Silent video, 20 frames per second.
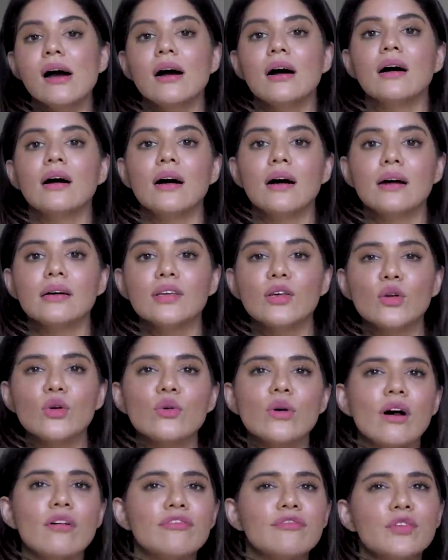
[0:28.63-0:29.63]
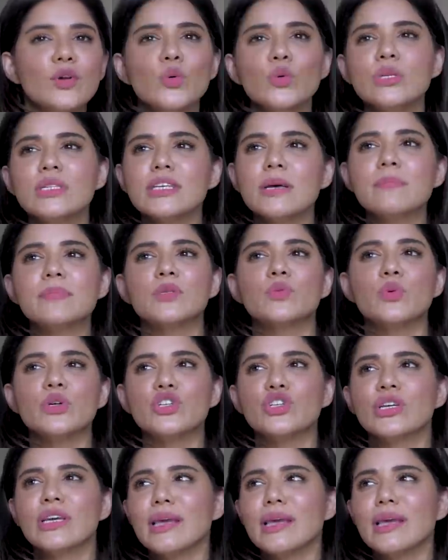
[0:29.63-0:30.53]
A few tips which